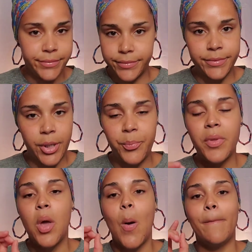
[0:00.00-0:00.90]
No,
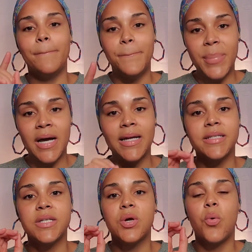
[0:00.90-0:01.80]
but
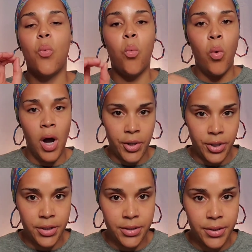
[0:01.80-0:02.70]
water.
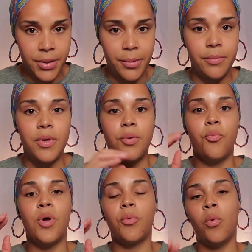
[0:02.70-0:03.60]

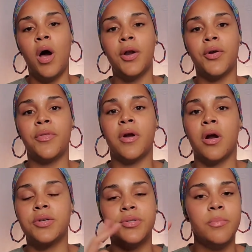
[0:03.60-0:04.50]
With water, there are
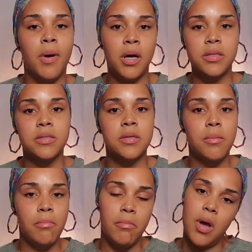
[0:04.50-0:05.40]
two parts
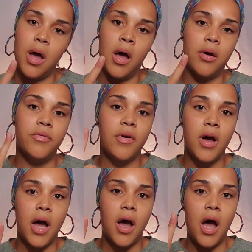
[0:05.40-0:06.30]
of
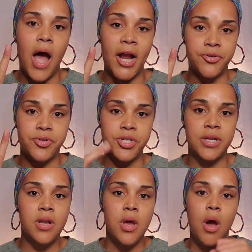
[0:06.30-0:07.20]
hydrogen,
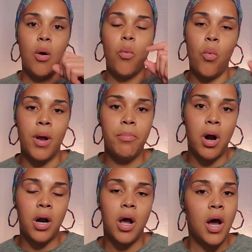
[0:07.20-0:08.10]
one
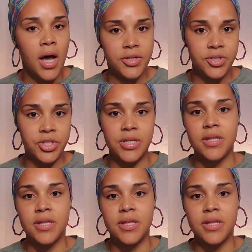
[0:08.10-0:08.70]
part oxygen.